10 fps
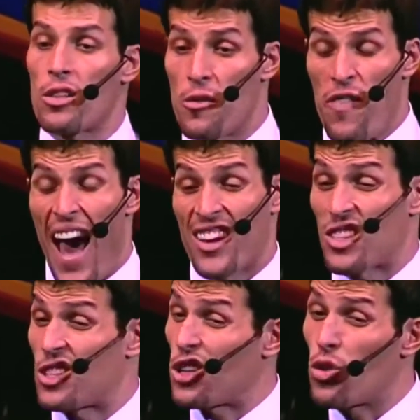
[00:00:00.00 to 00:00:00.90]
to the
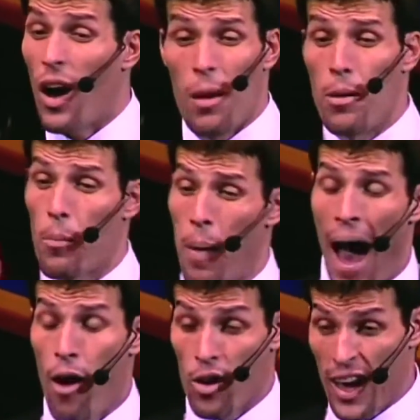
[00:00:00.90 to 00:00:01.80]
fastest is you got to build
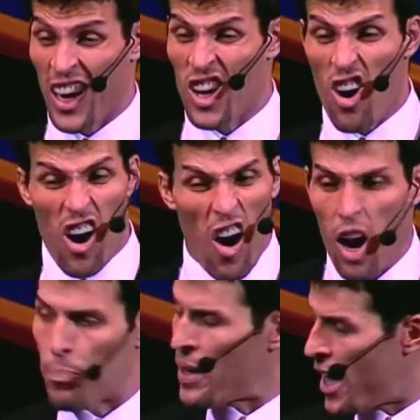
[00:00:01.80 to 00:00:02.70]
power, like in a car,
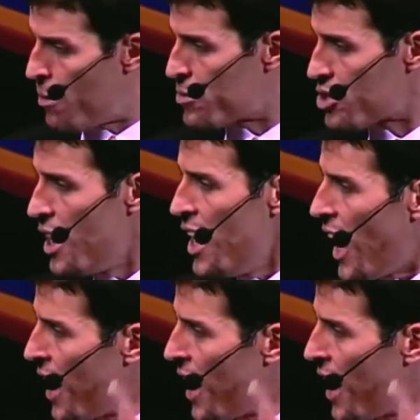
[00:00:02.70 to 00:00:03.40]
RPMs.